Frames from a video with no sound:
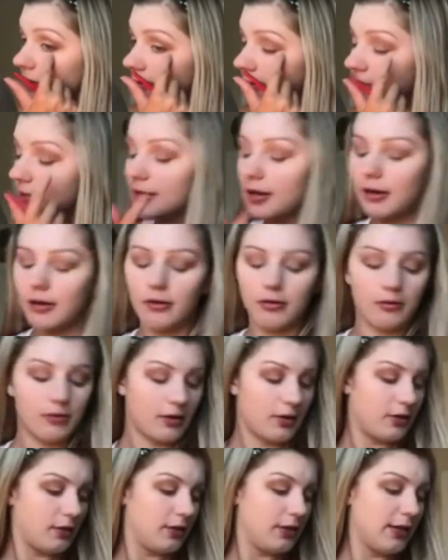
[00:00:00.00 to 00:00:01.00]
so
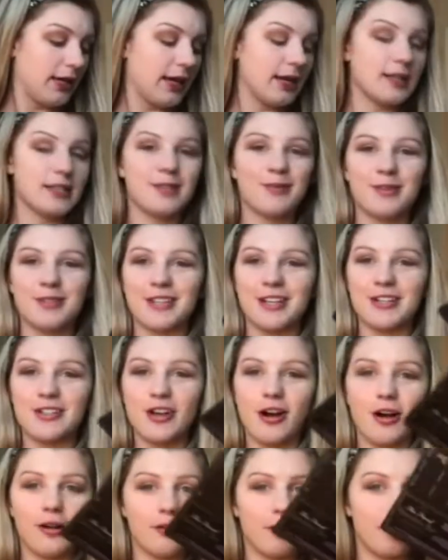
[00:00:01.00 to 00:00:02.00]
yeah, and it smells like
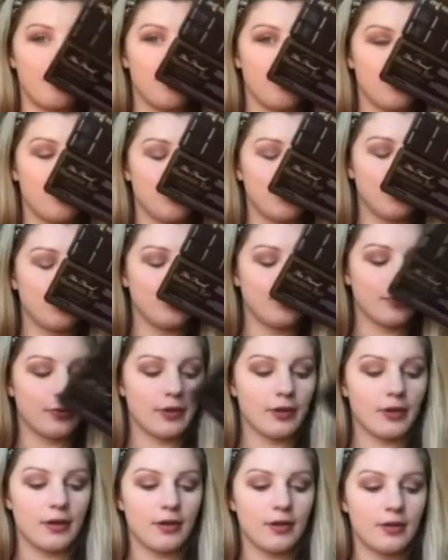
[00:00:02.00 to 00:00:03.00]
chocolate,
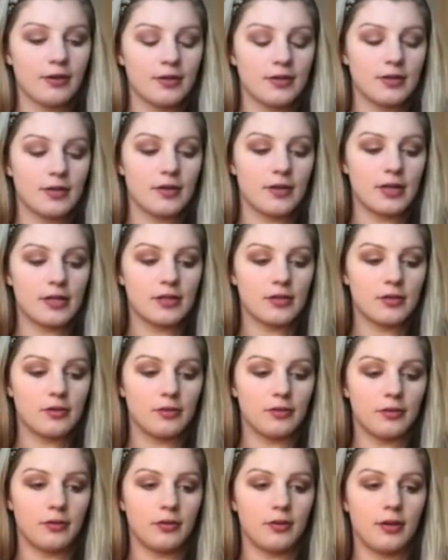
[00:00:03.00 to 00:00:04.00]
so that's
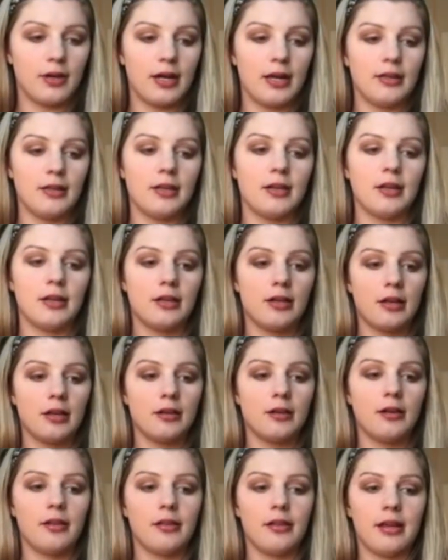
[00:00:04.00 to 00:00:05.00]
cool. And then
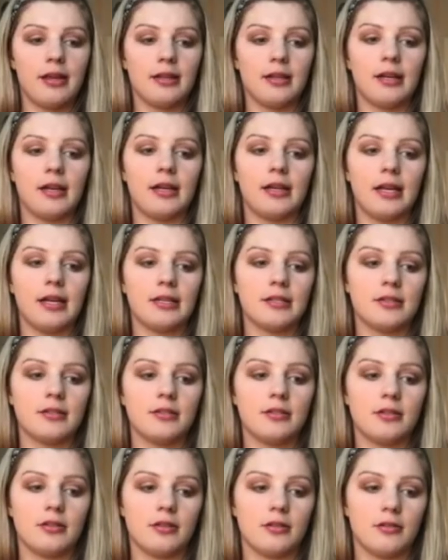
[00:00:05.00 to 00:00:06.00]
another thing that I like
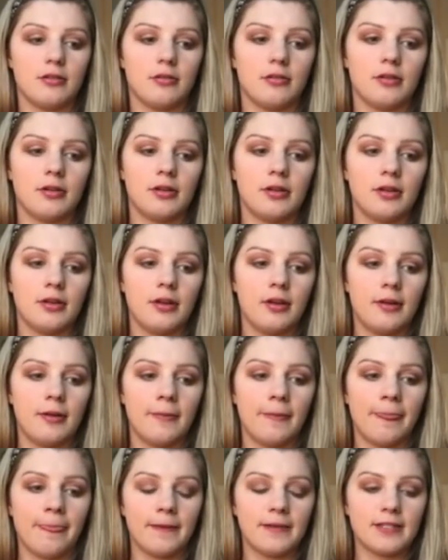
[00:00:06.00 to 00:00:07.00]
to do
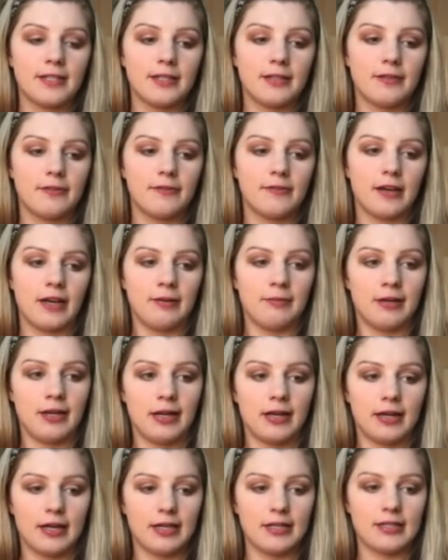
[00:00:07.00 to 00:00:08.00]
to define
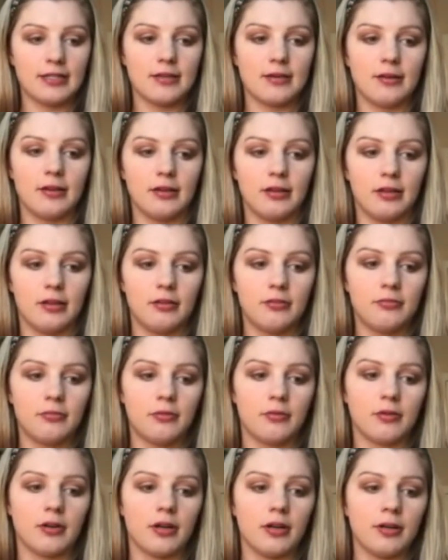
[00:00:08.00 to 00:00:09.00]
my eyes a little
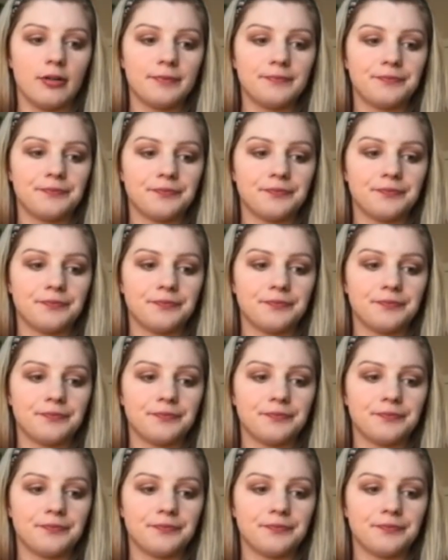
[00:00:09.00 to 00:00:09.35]
more